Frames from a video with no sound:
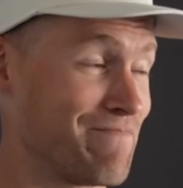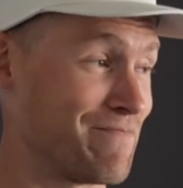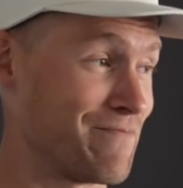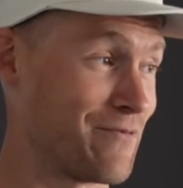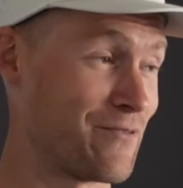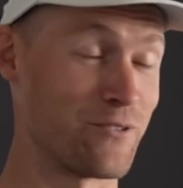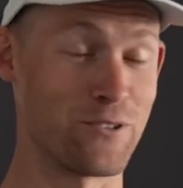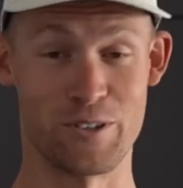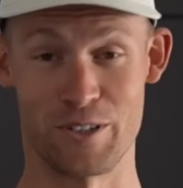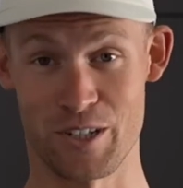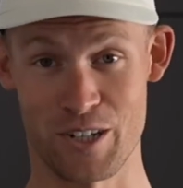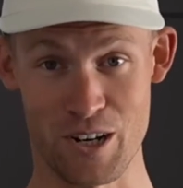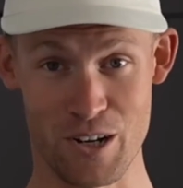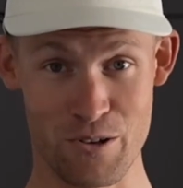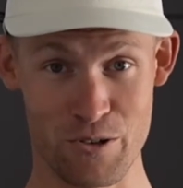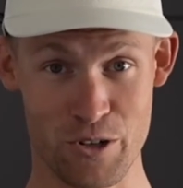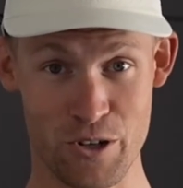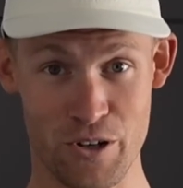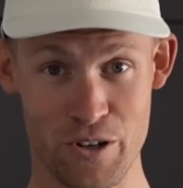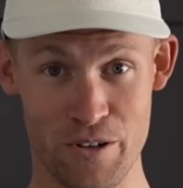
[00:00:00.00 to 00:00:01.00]
Full
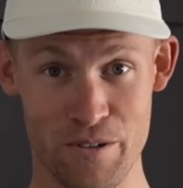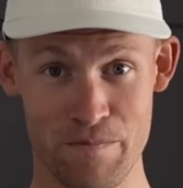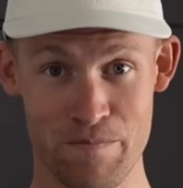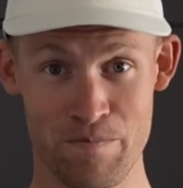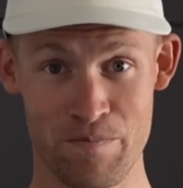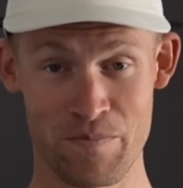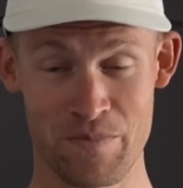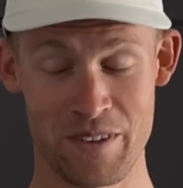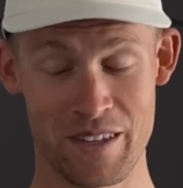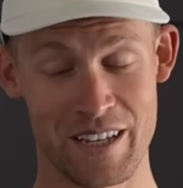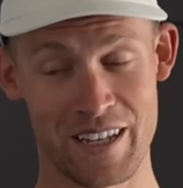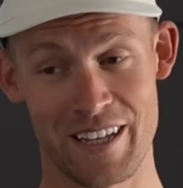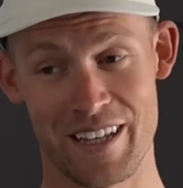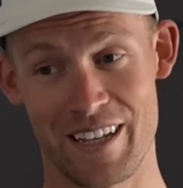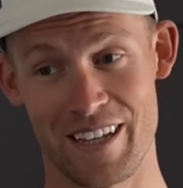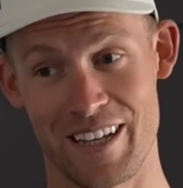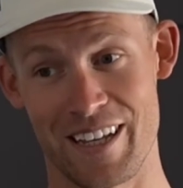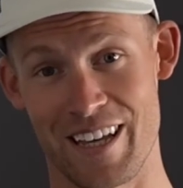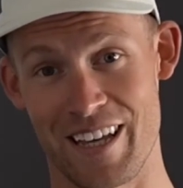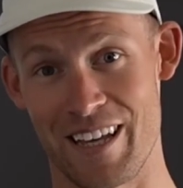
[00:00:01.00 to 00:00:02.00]
disclosure,
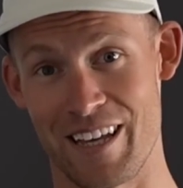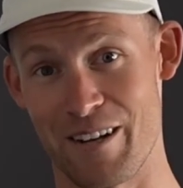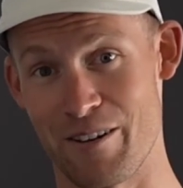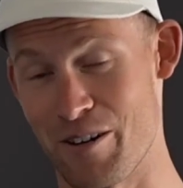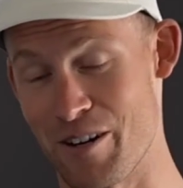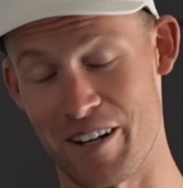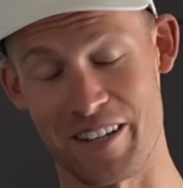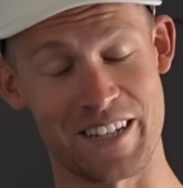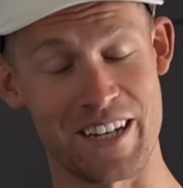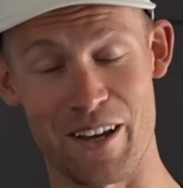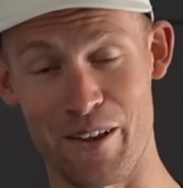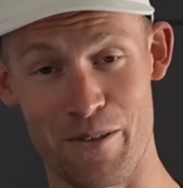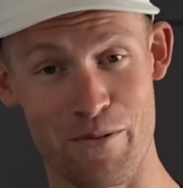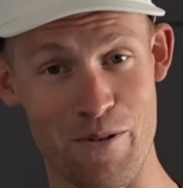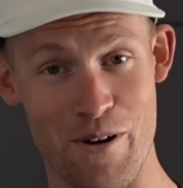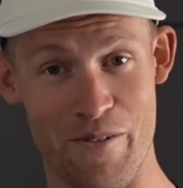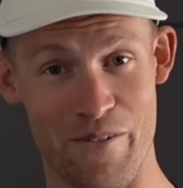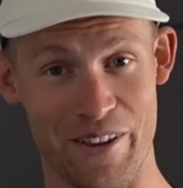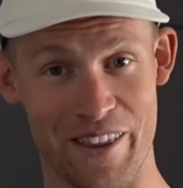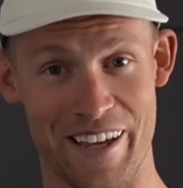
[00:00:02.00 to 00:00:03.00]
we're gonna take you
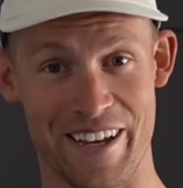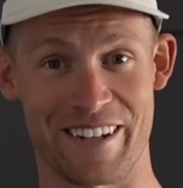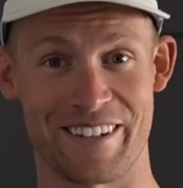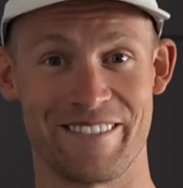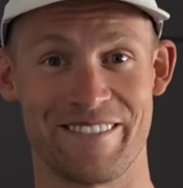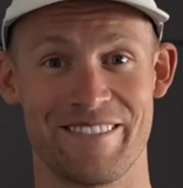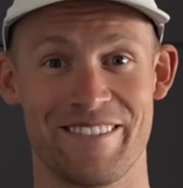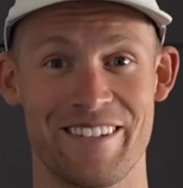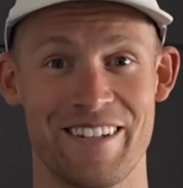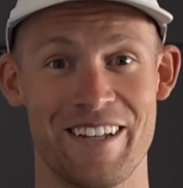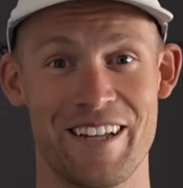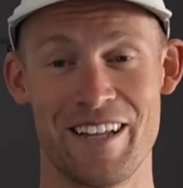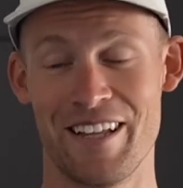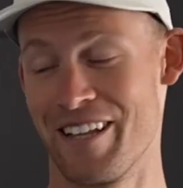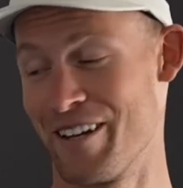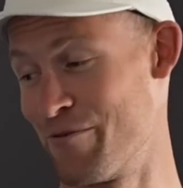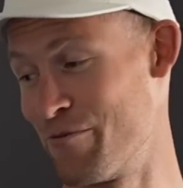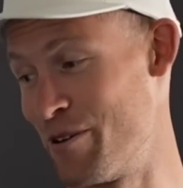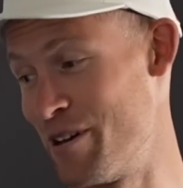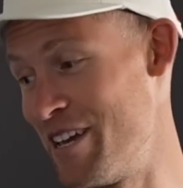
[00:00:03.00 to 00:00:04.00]
through everything.
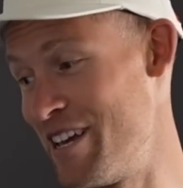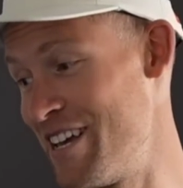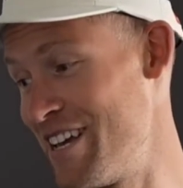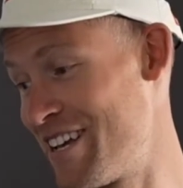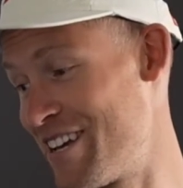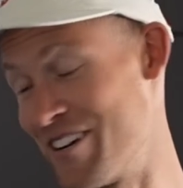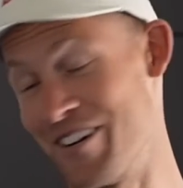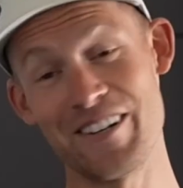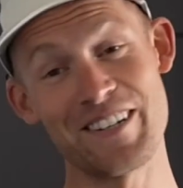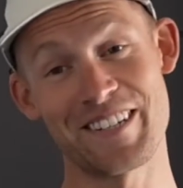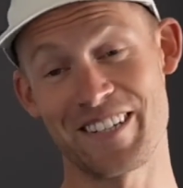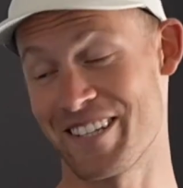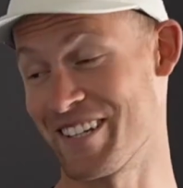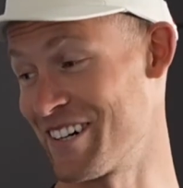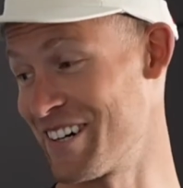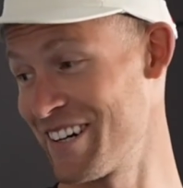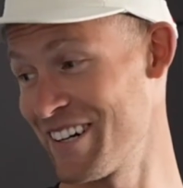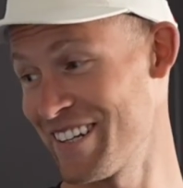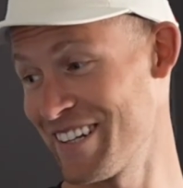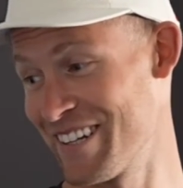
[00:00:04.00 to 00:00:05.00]
We could
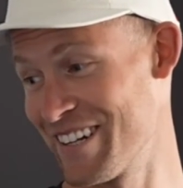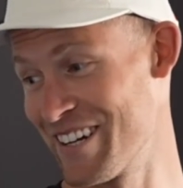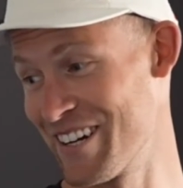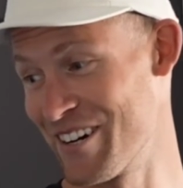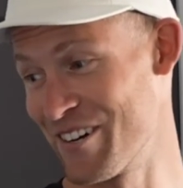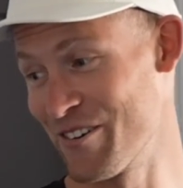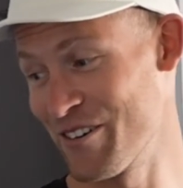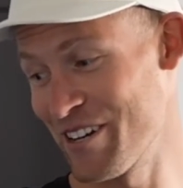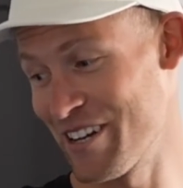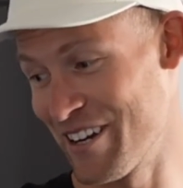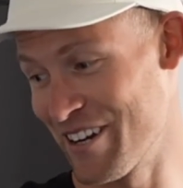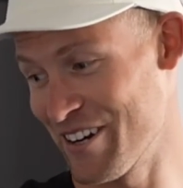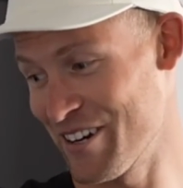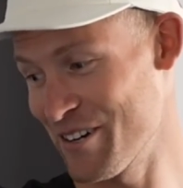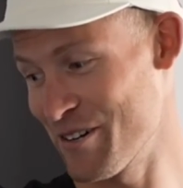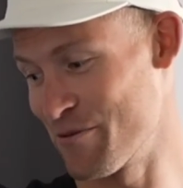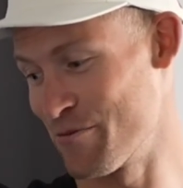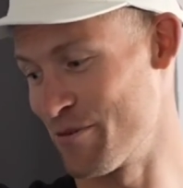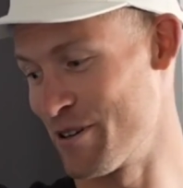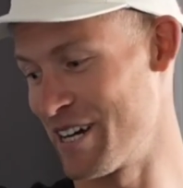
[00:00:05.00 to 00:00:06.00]
start over
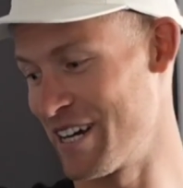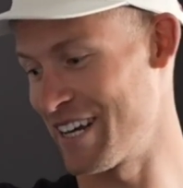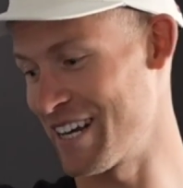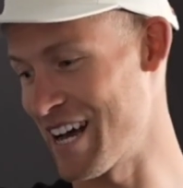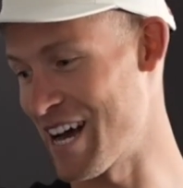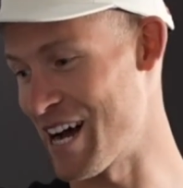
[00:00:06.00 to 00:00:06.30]
here with